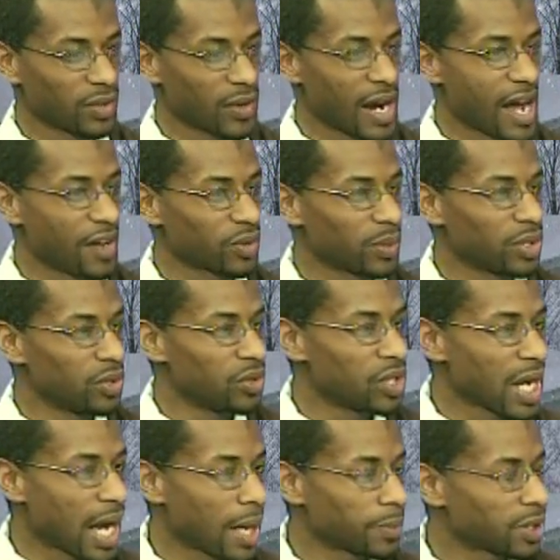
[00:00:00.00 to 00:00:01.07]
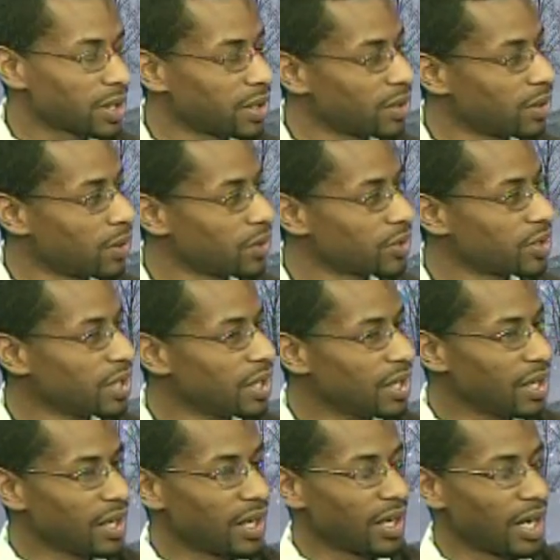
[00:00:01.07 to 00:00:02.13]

and crafts. We do job skills.